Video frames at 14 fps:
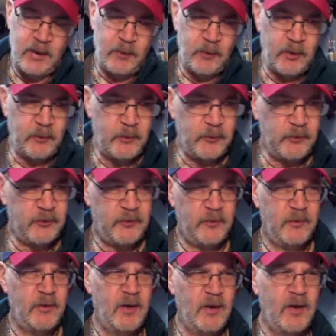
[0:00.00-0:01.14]
I was
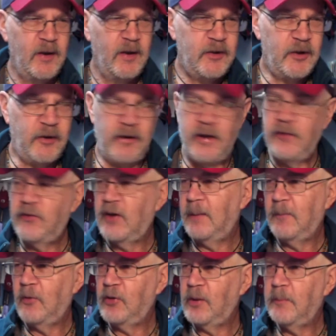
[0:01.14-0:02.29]
curious, and
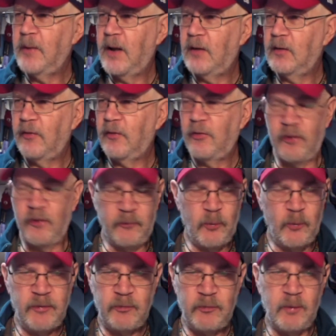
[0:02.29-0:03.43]
I'm only about a third of the
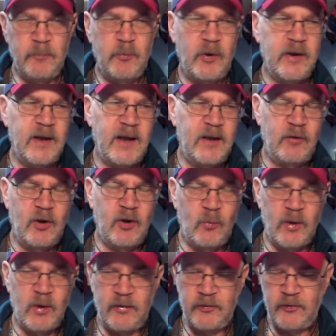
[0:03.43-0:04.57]
way through the book, and I don't know
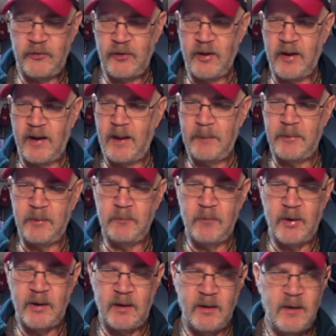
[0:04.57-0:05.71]
what else is going to happen.
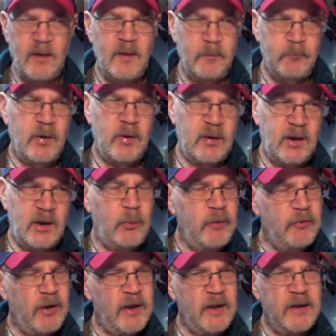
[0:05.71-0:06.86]
But yeah, we
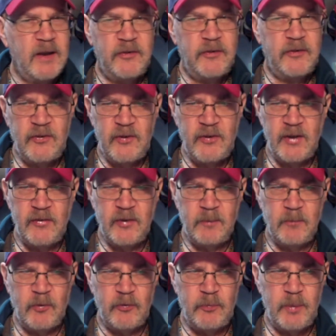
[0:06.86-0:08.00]
recognize these things that
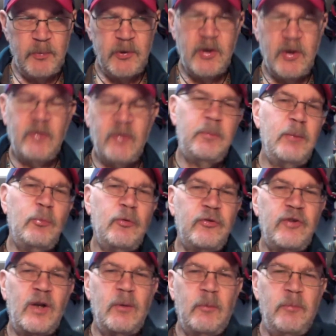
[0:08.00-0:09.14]
most people don't, and people will
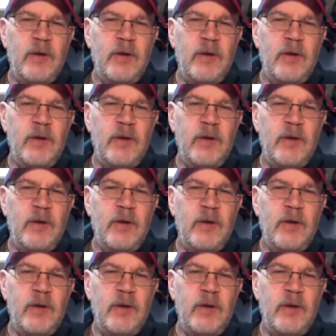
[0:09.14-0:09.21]
say we're